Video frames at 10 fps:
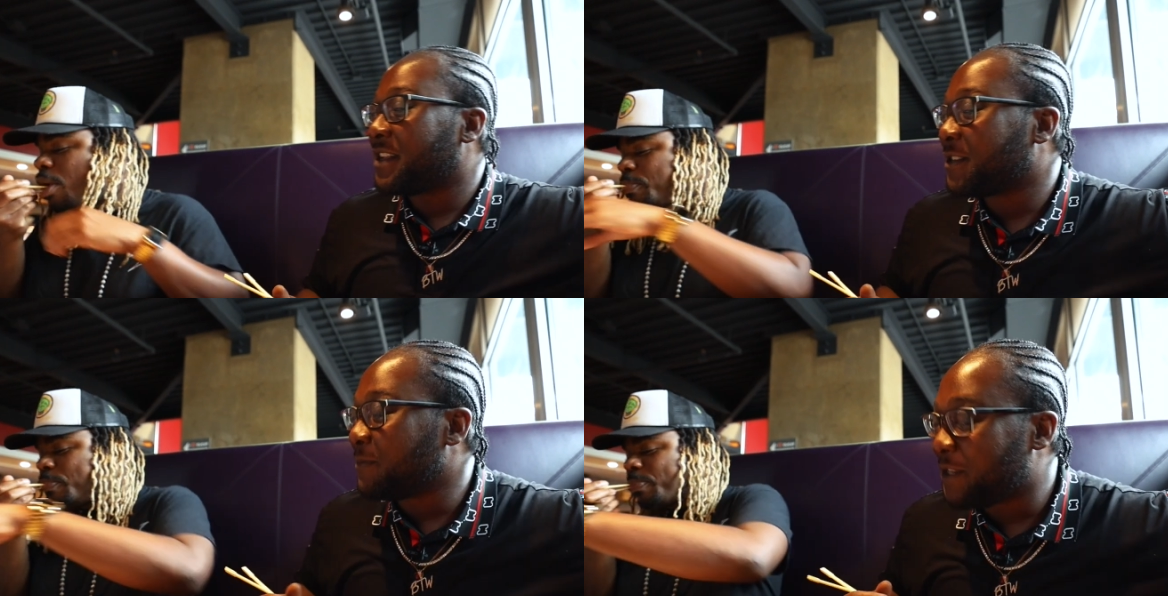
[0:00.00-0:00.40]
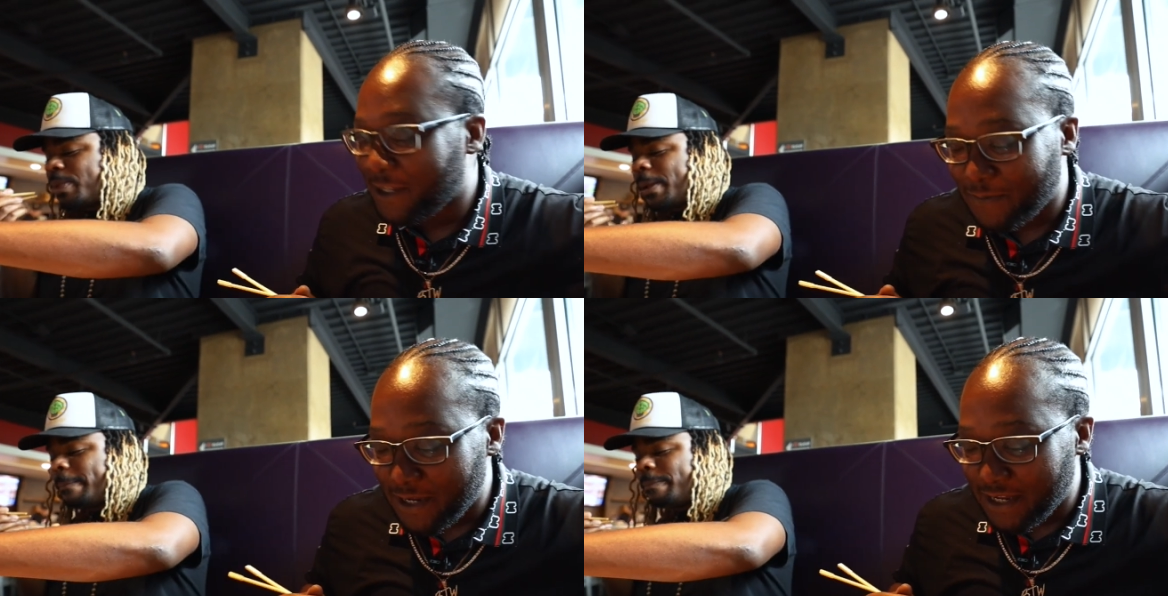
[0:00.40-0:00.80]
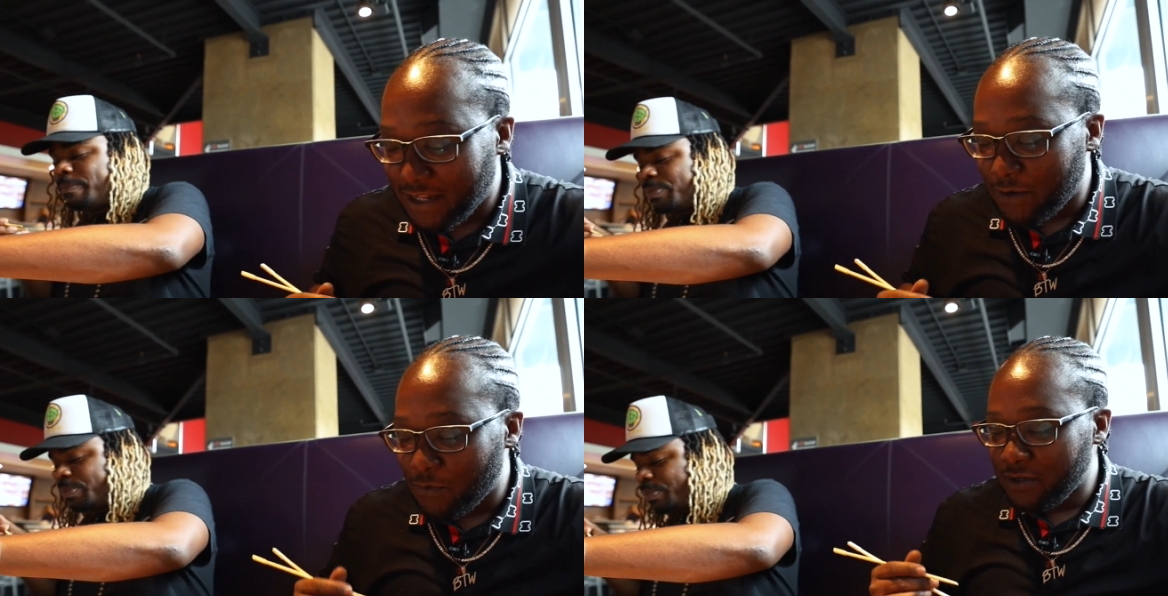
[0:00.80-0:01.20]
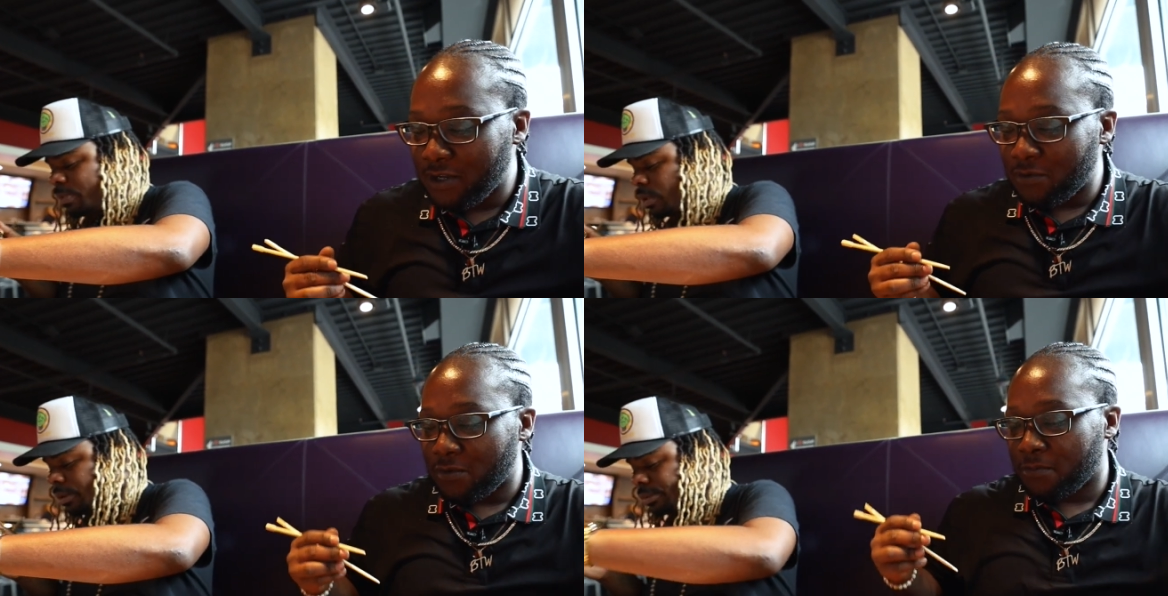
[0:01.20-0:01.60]
Speaker 1: Tell me this, man, like what...
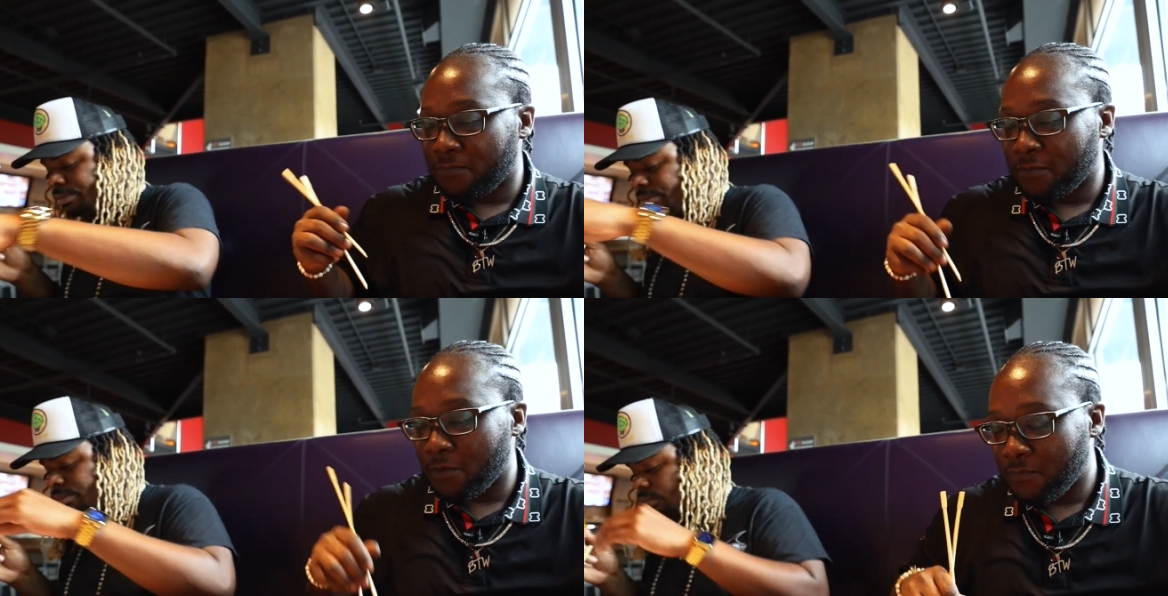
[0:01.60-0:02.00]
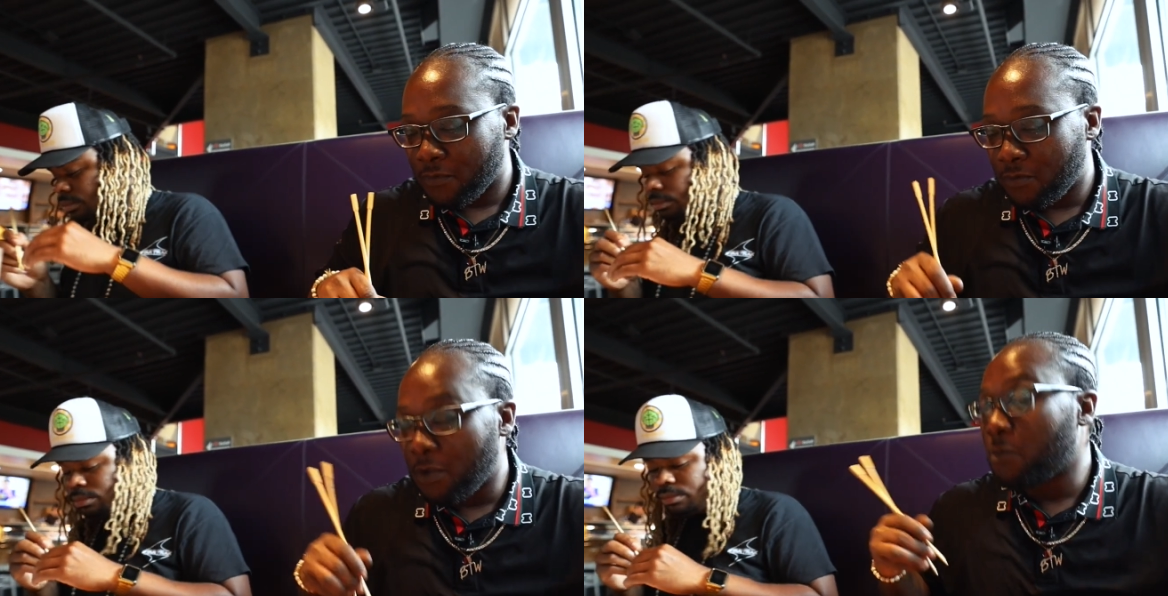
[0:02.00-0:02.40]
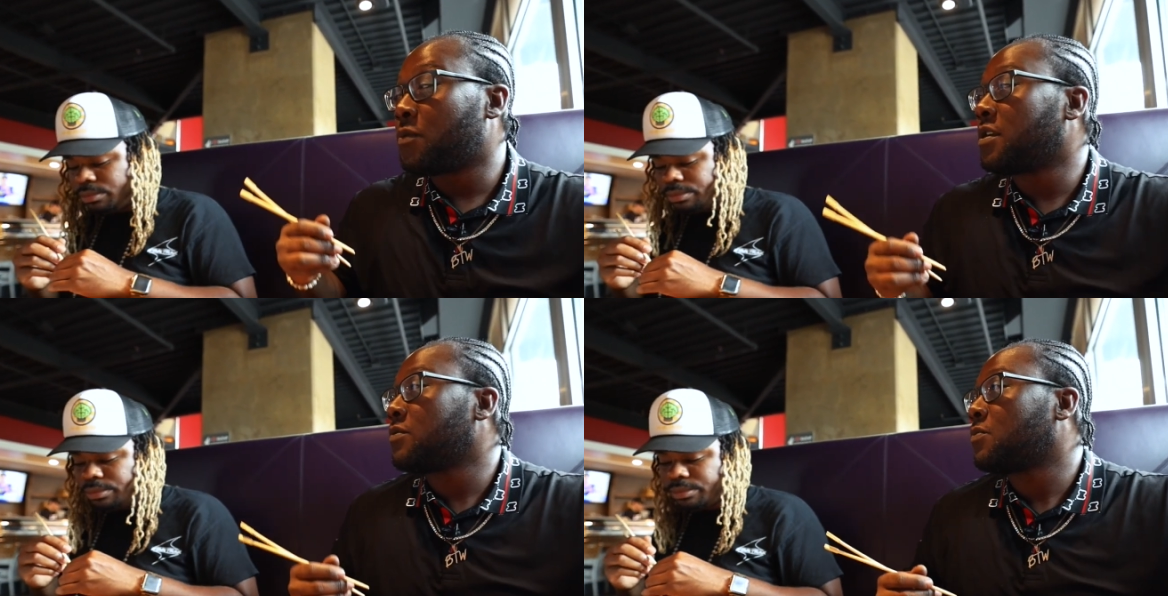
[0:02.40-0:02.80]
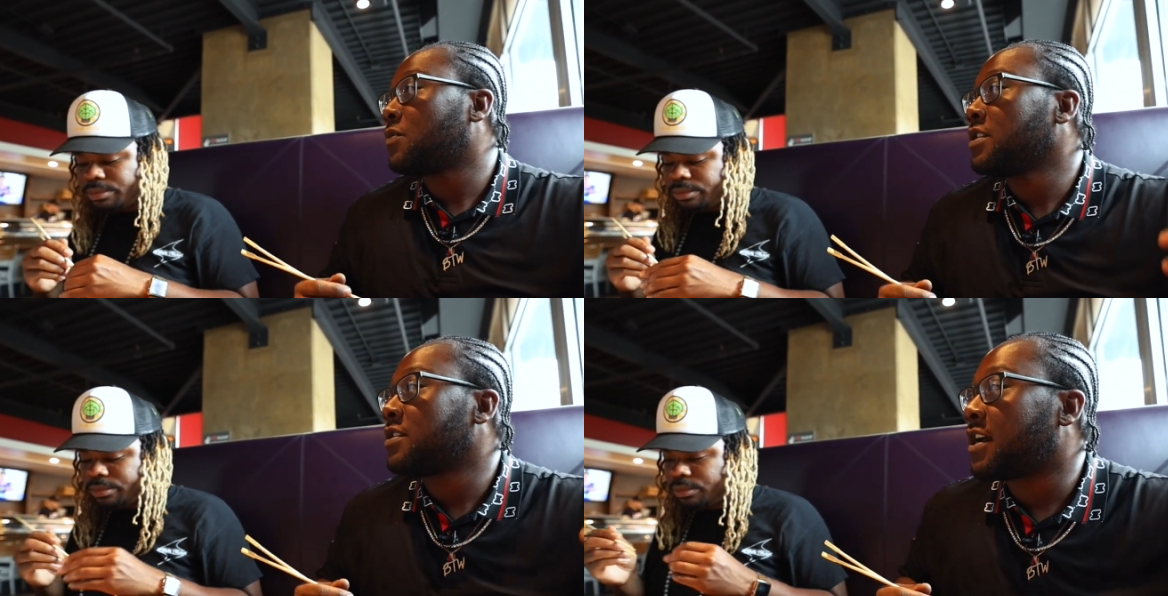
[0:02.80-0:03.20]
Number one, where
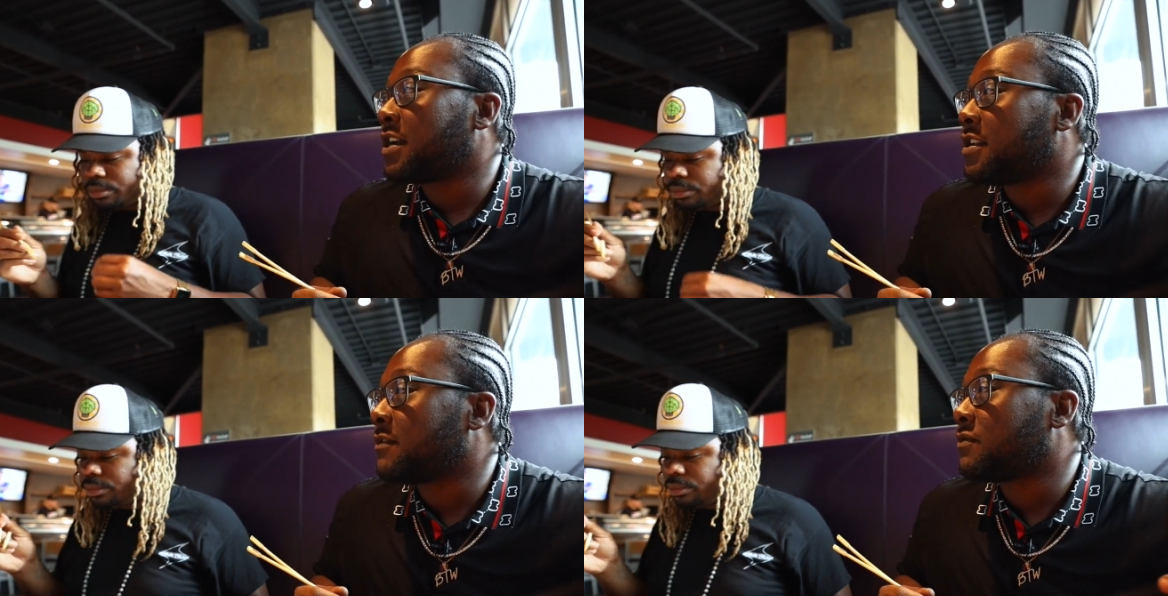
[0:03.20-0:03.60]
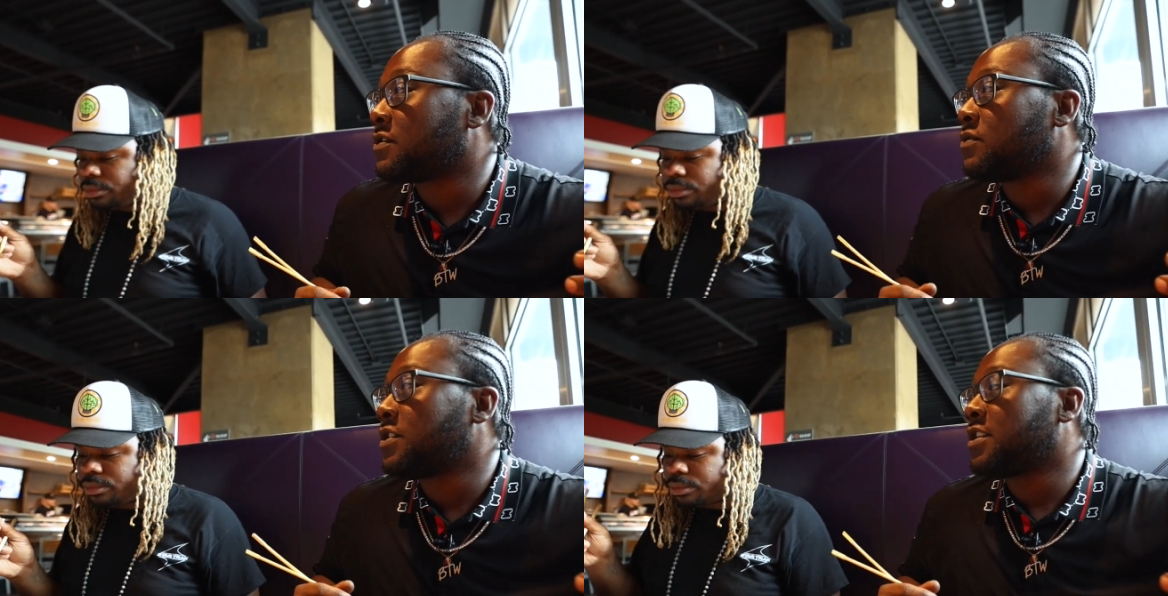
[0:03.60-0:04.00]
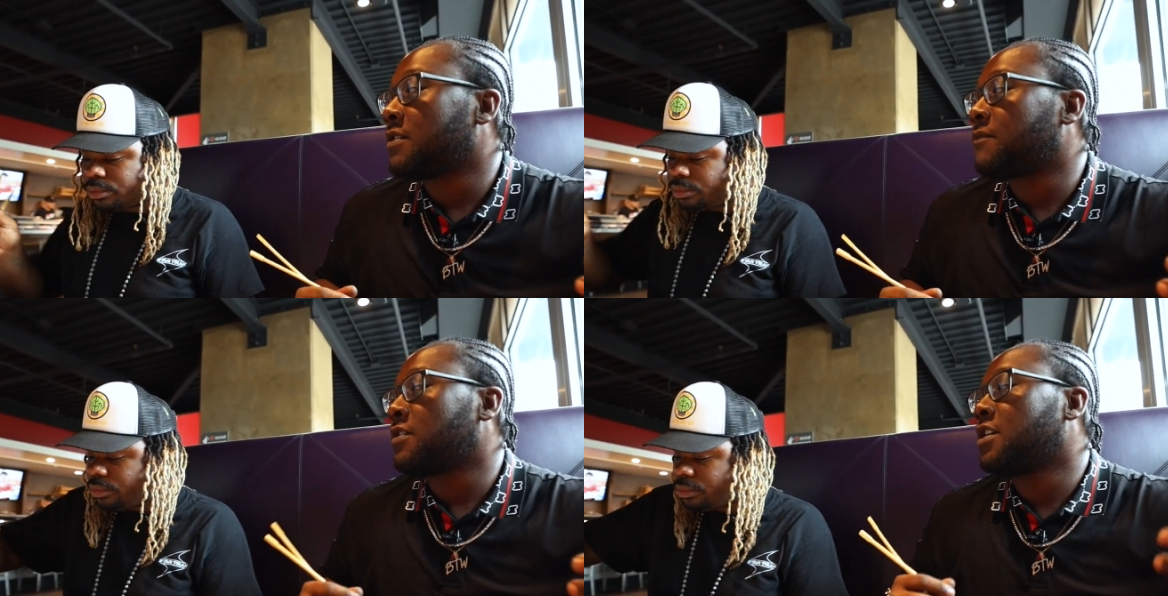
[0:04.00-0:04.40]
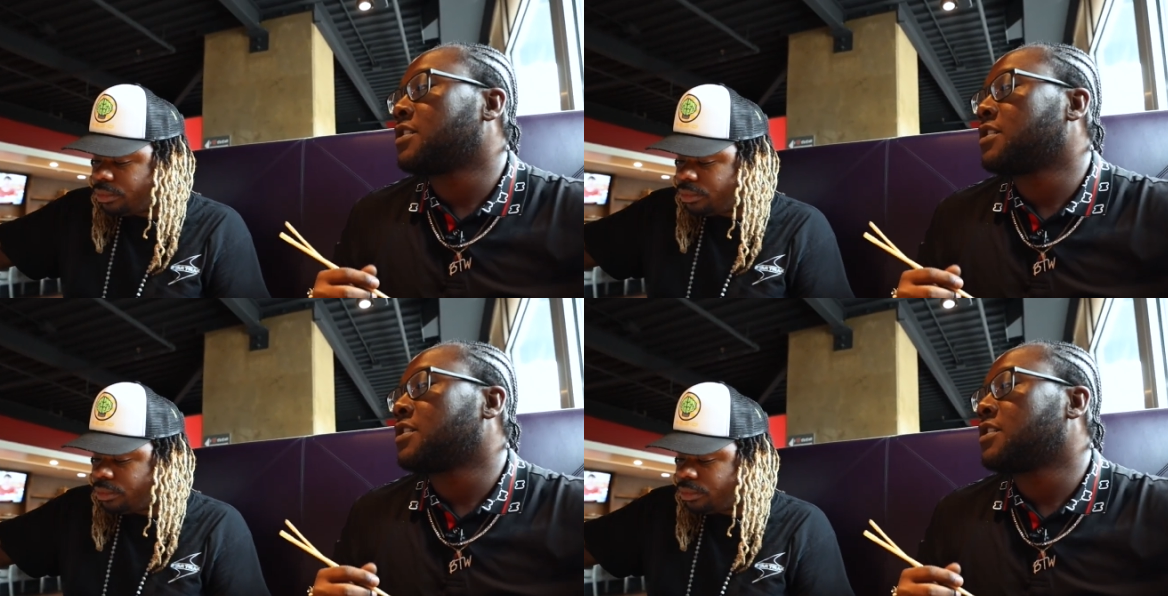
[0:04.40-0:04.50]
did the idea for sushi come from?